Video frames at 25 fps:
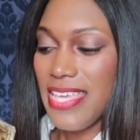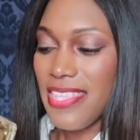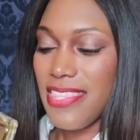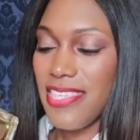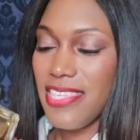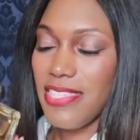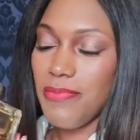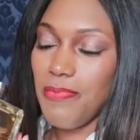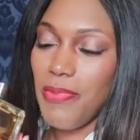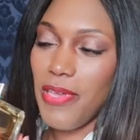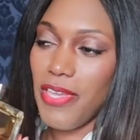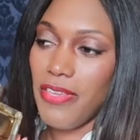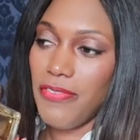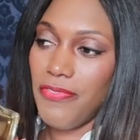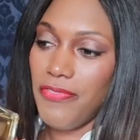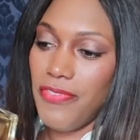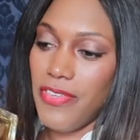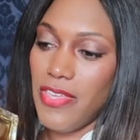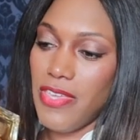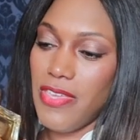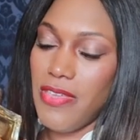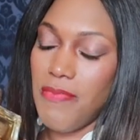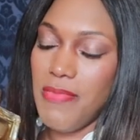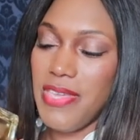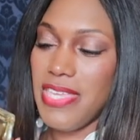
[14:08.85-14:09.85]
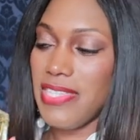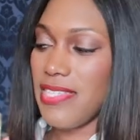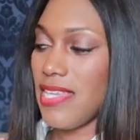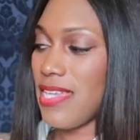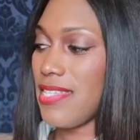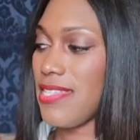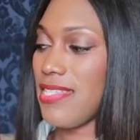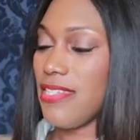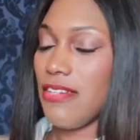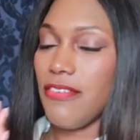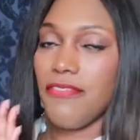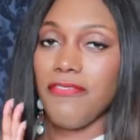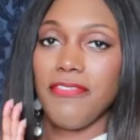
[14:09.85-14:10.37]
This perfume is
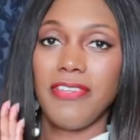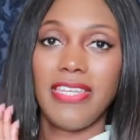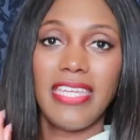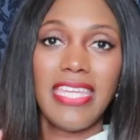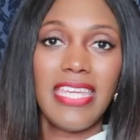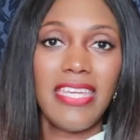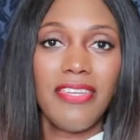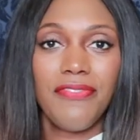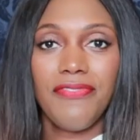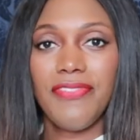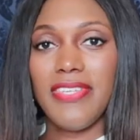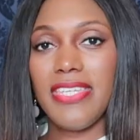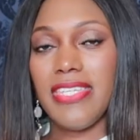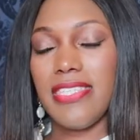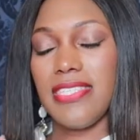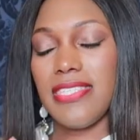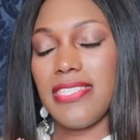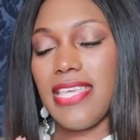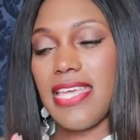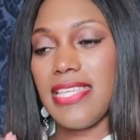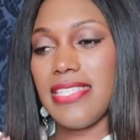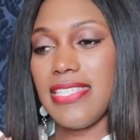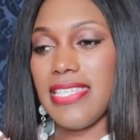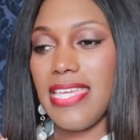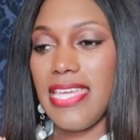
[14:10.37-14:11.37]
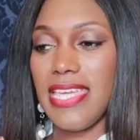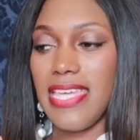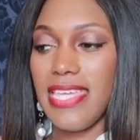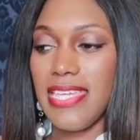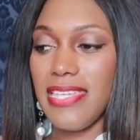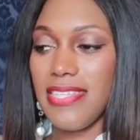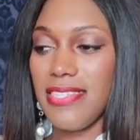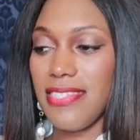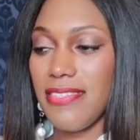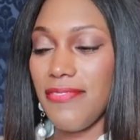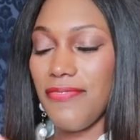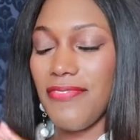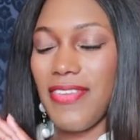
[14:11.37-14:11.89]
ideal for evening
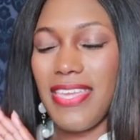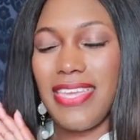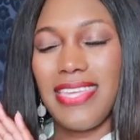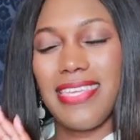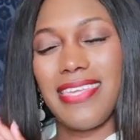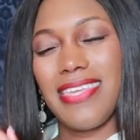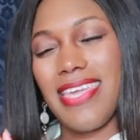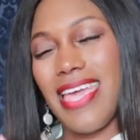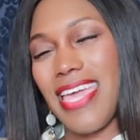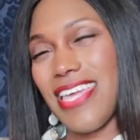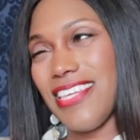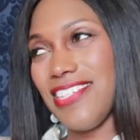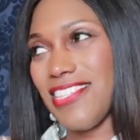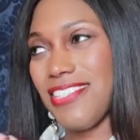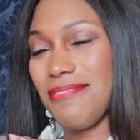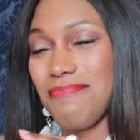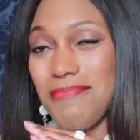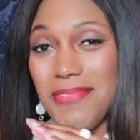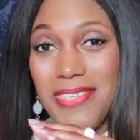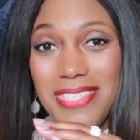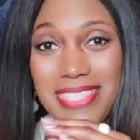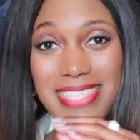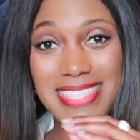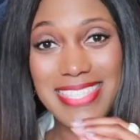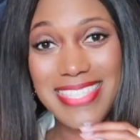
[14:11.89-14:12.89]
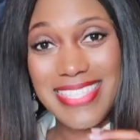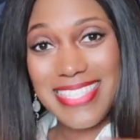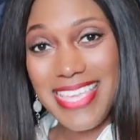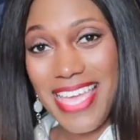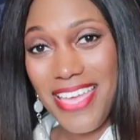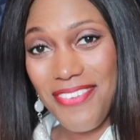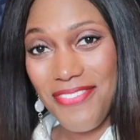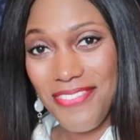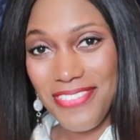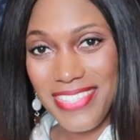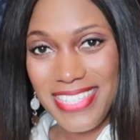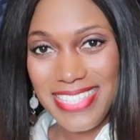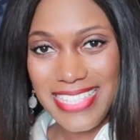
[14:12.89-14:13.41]
settings, vacation, most
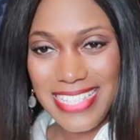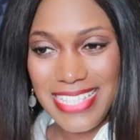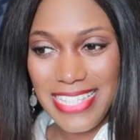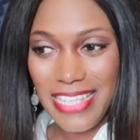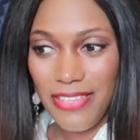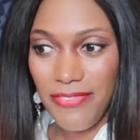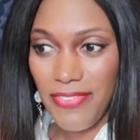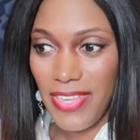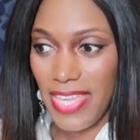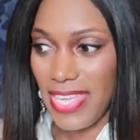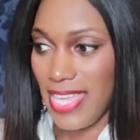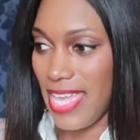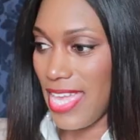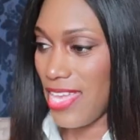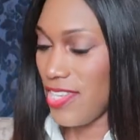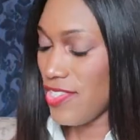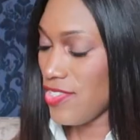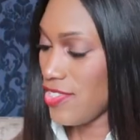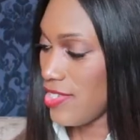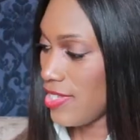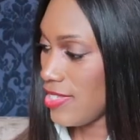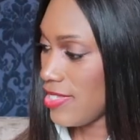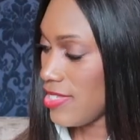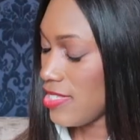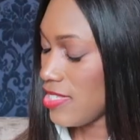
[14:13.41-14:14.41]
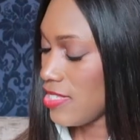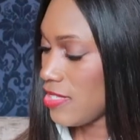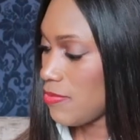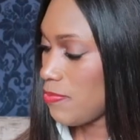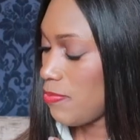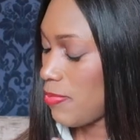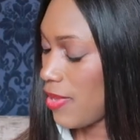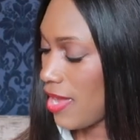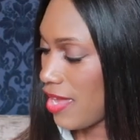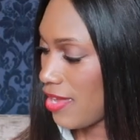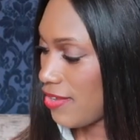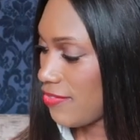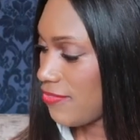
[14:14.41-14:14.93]
definitely a vacation. This is
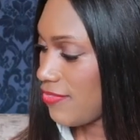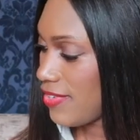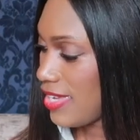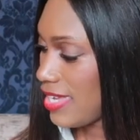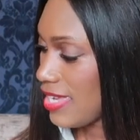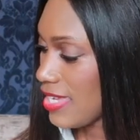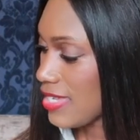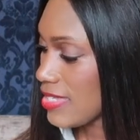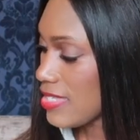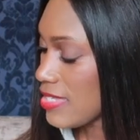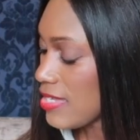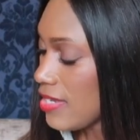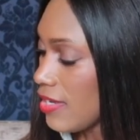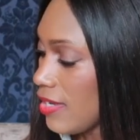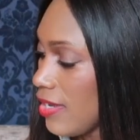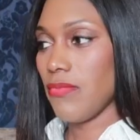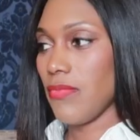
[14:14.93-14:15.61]
perfect.